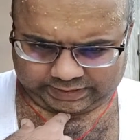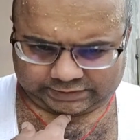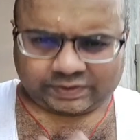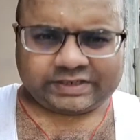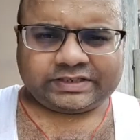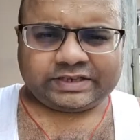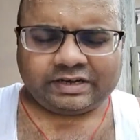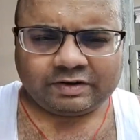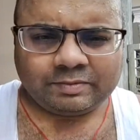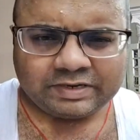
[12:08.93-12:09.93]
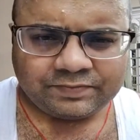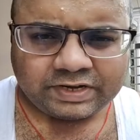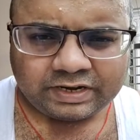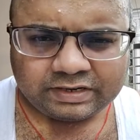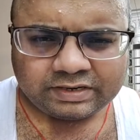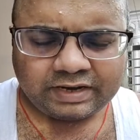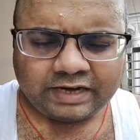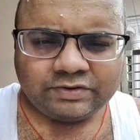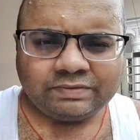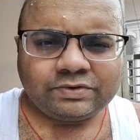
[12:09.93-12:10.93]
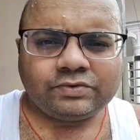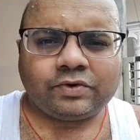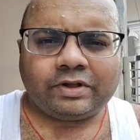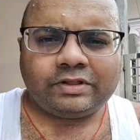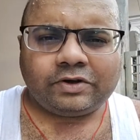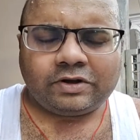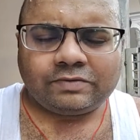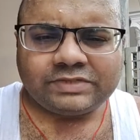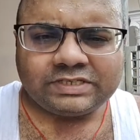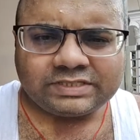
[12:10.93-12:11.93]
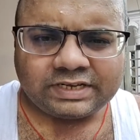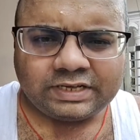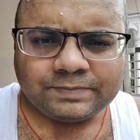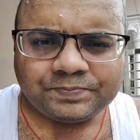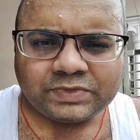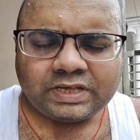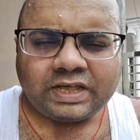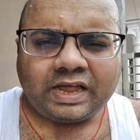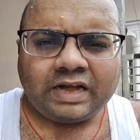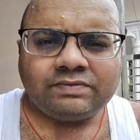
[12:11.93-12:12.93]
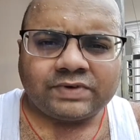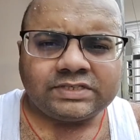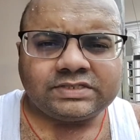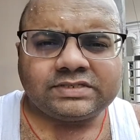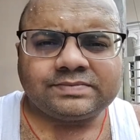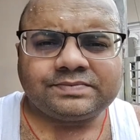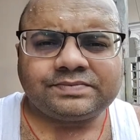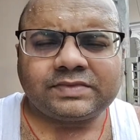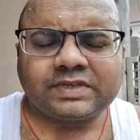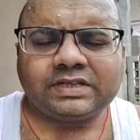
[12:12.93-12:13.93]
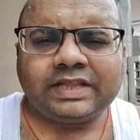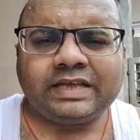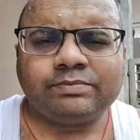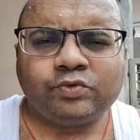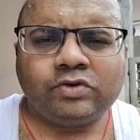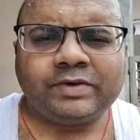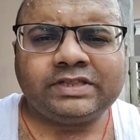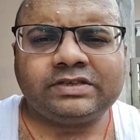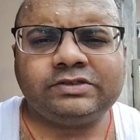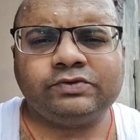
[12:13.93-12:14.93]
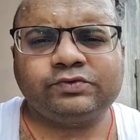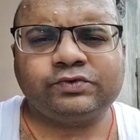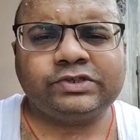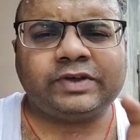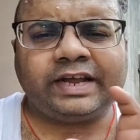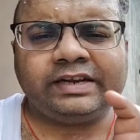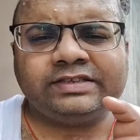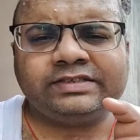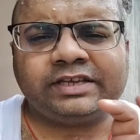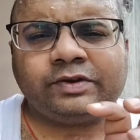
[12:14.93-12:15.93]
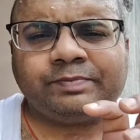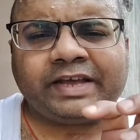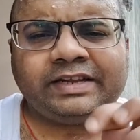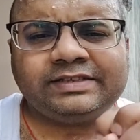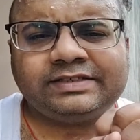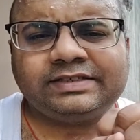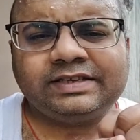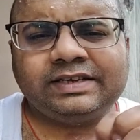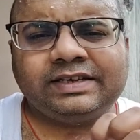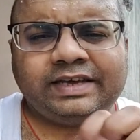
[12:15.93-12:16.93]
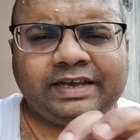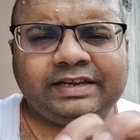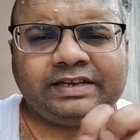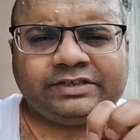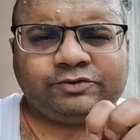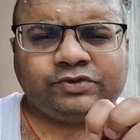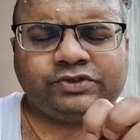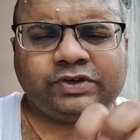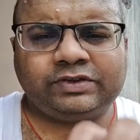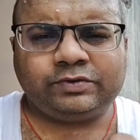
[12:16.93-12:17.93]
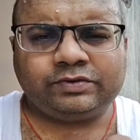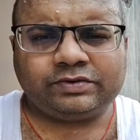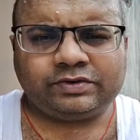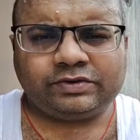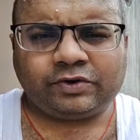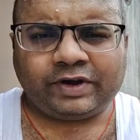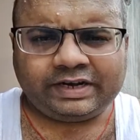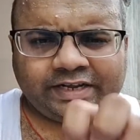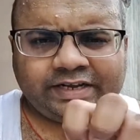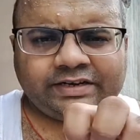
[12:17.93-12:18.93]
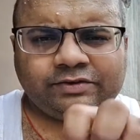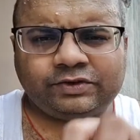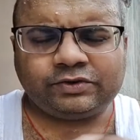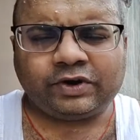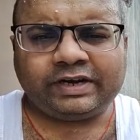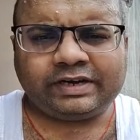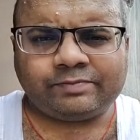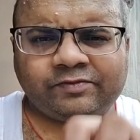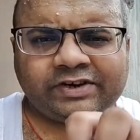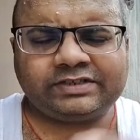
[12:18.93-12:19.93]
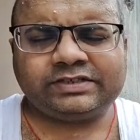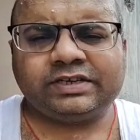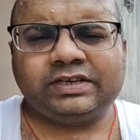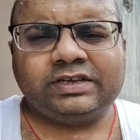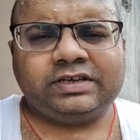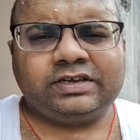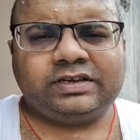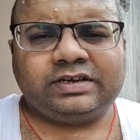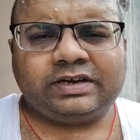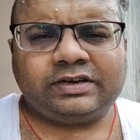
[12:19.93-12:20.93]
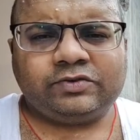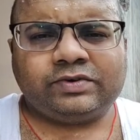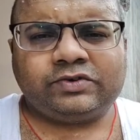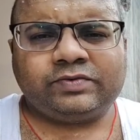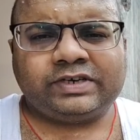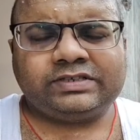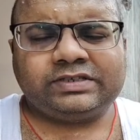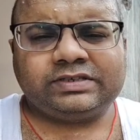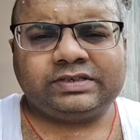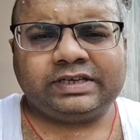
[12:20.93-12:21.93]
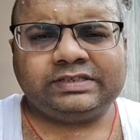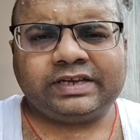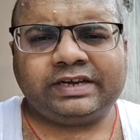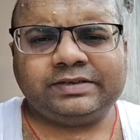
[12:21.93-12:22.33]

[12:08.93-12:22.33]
So initially it will be difficult, and you have to do all of these three at once. Like Mool bandh, you squeeze your anus and your penis in, squeeze your, you draw it in, you draw it upwards towards inside.